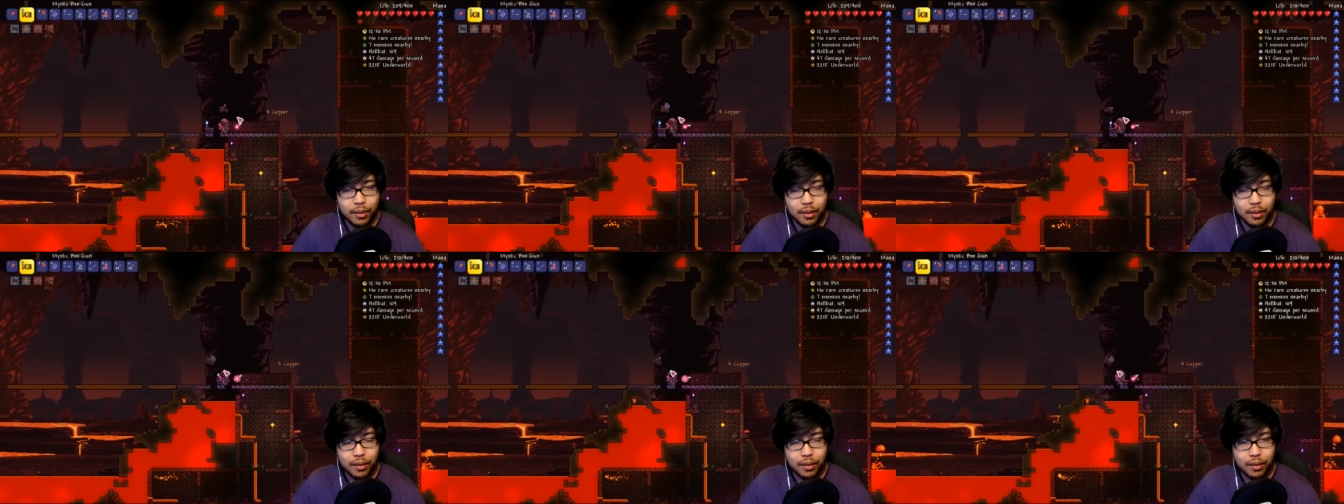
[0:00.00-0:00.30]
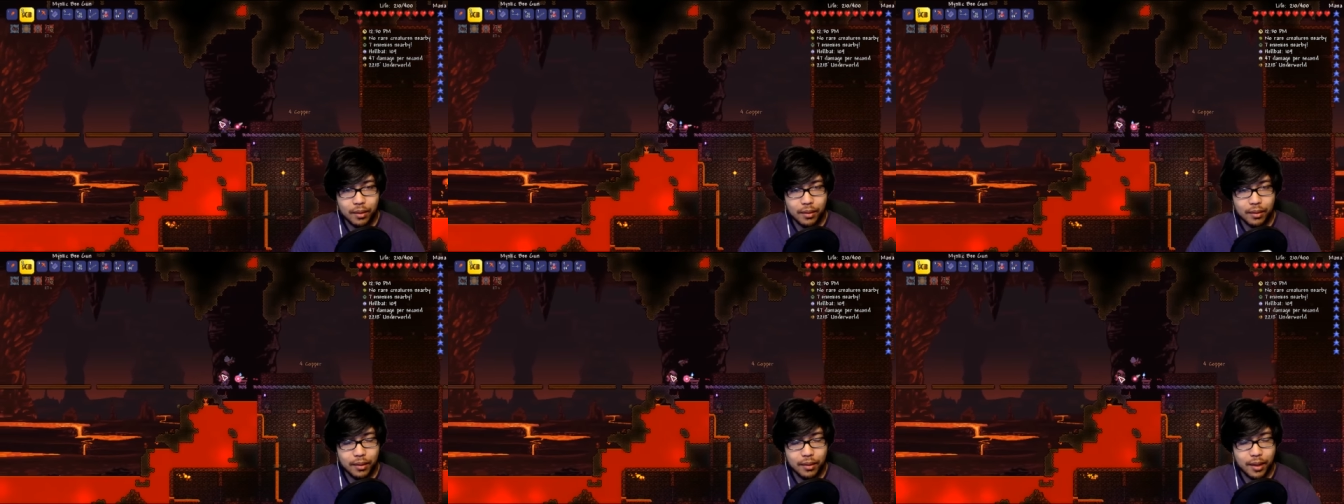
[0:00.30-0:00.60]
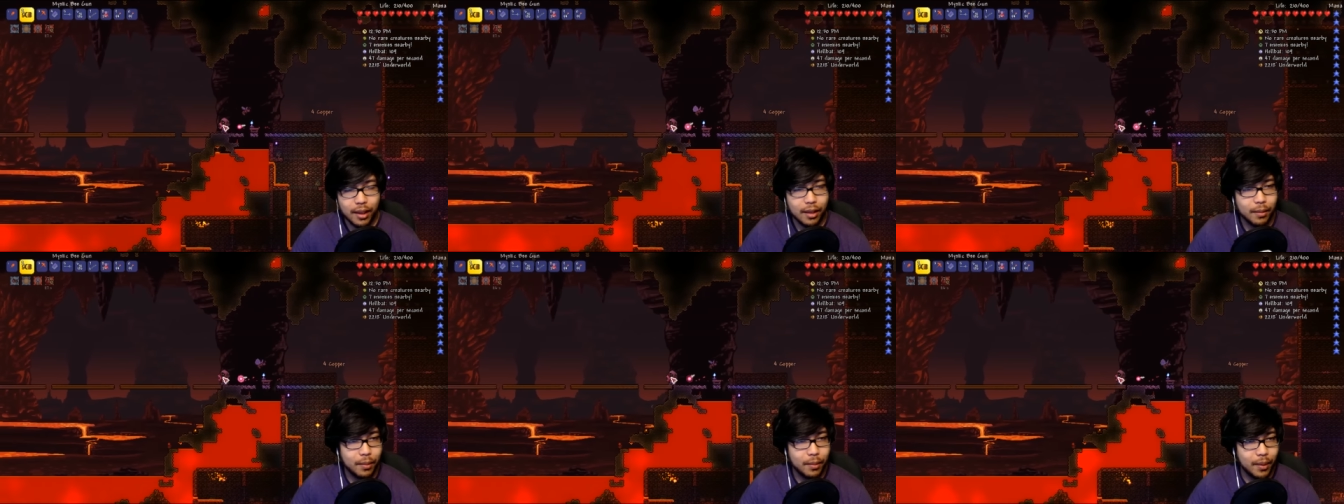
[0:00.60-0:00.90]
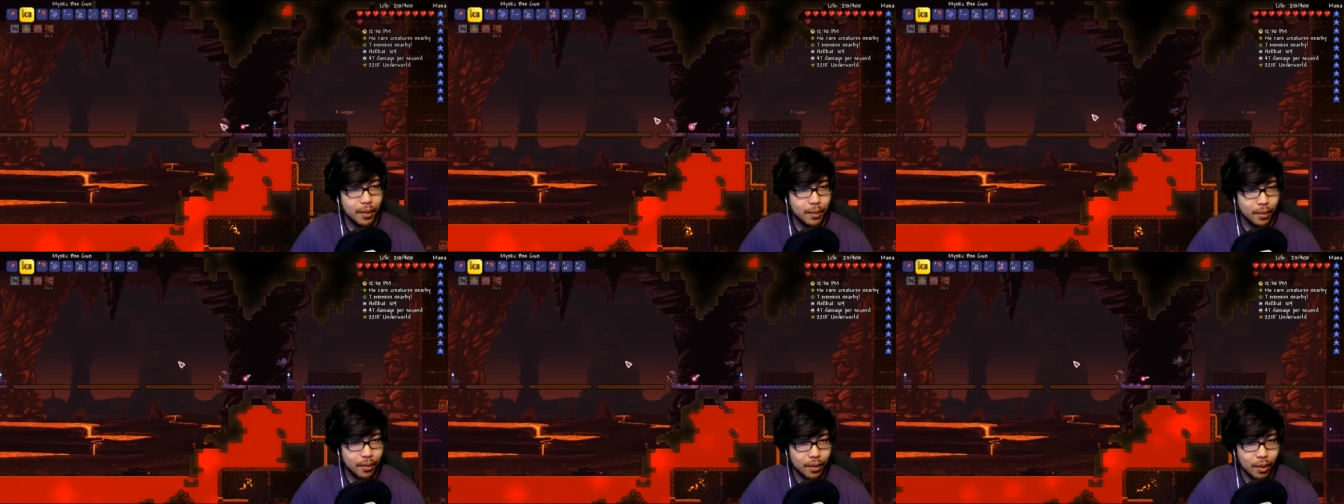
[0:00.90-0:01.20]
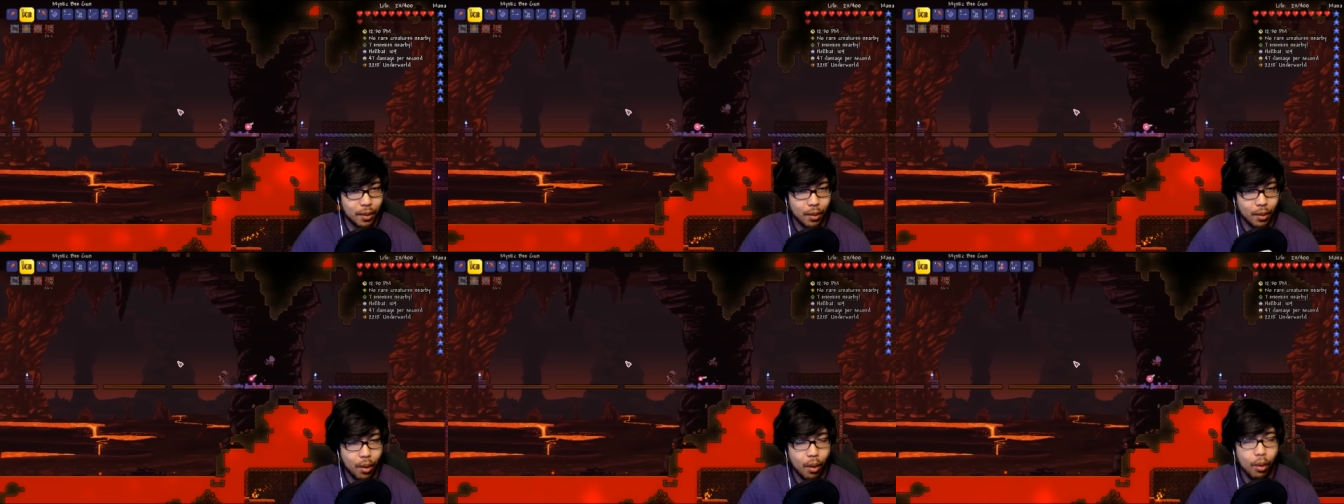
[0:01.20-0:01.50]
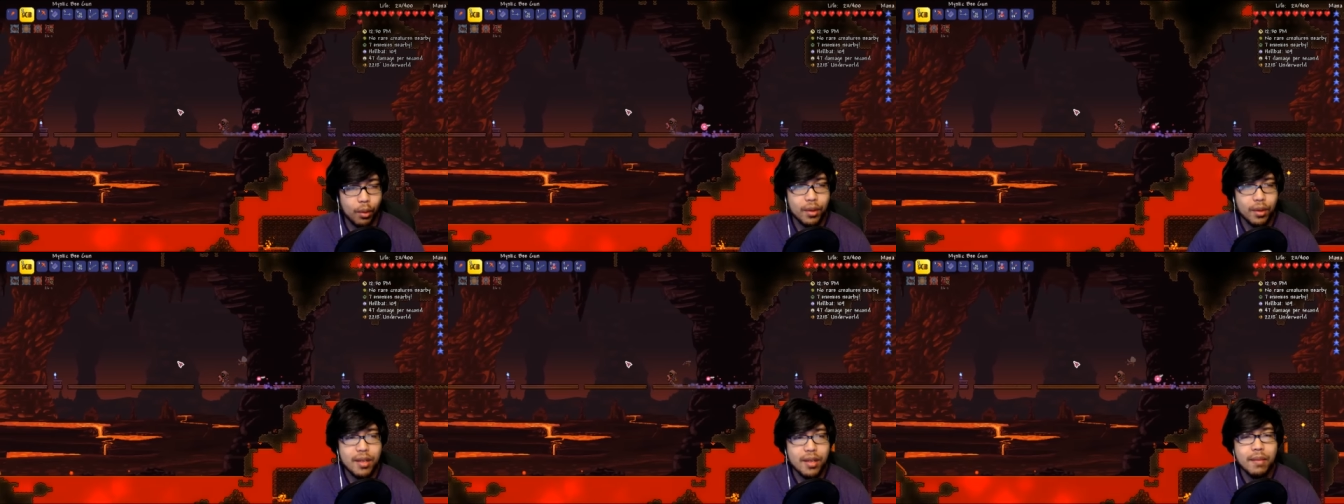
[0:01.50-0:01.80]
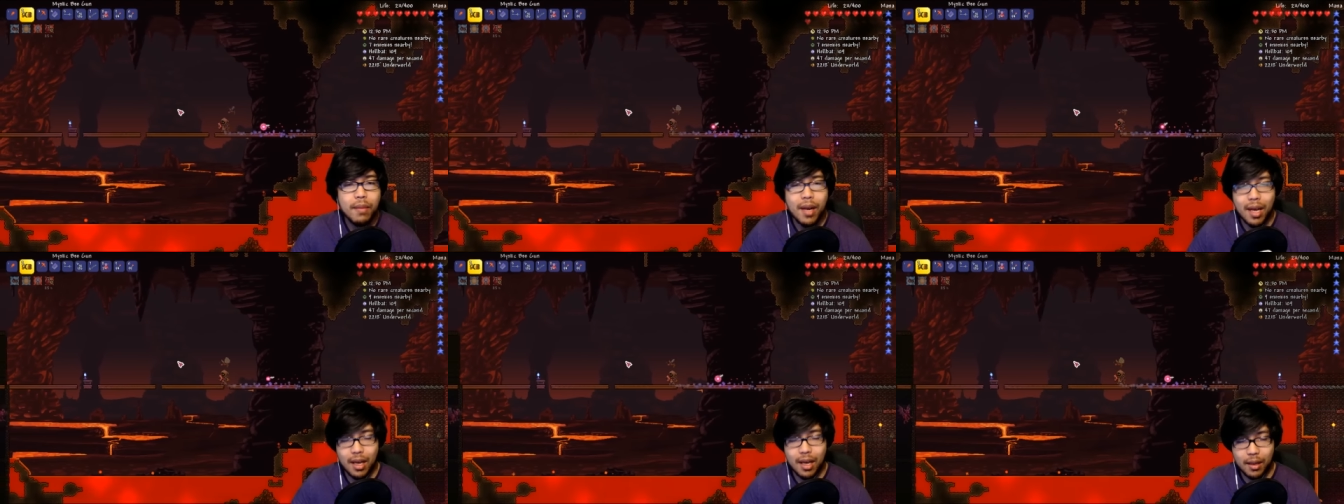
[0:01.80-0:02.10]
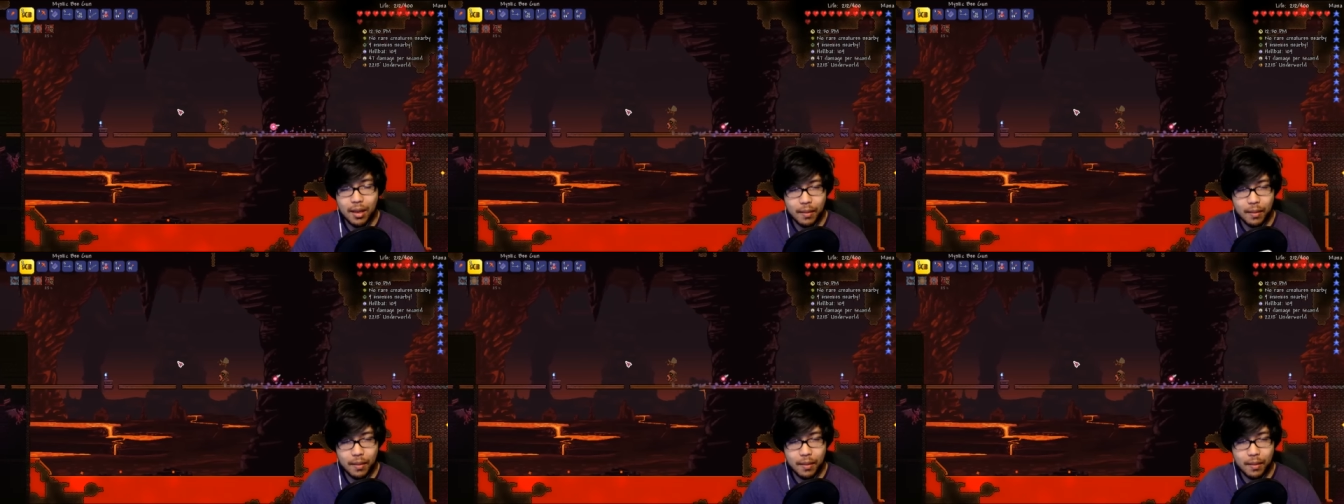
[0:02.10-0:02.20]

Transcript: are, yeah, people don't know. Horrible.